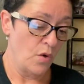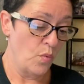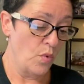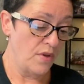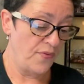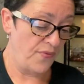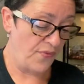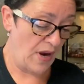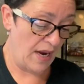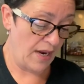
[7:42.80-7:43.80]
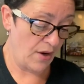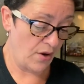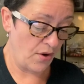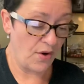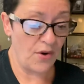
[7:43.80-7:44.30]
Wood
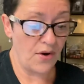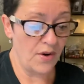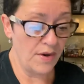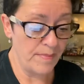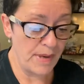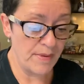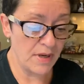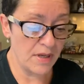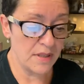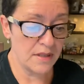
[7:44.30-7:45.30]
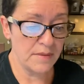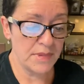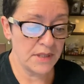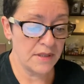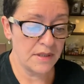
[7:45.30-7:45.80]
fire, maybe not, let
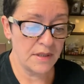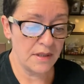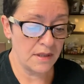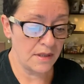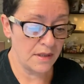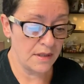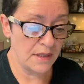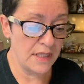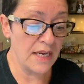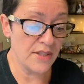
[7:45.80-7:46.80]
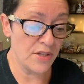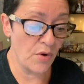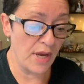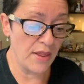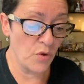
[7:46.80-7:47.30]
me see. Yes,
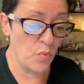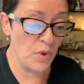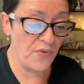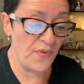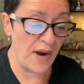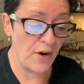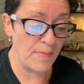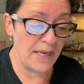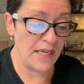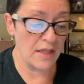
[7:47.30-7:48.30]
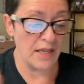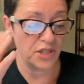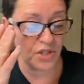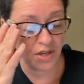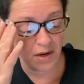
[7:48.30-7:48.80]
okay, the wood fire mini
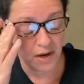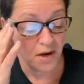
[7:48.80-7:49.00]
collection.